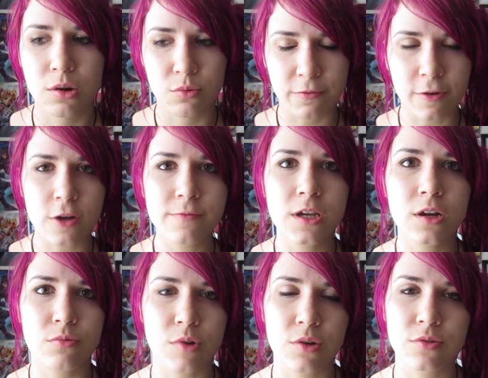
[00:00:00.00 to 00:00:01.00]
revolving
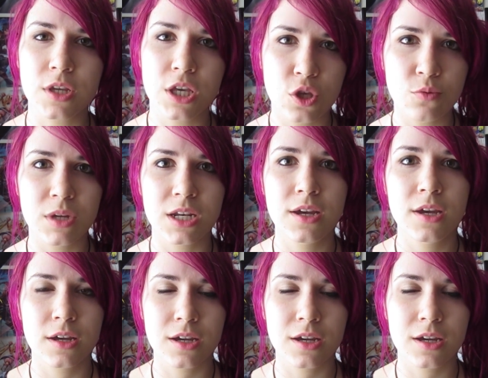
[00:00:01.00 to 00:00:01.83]
around the human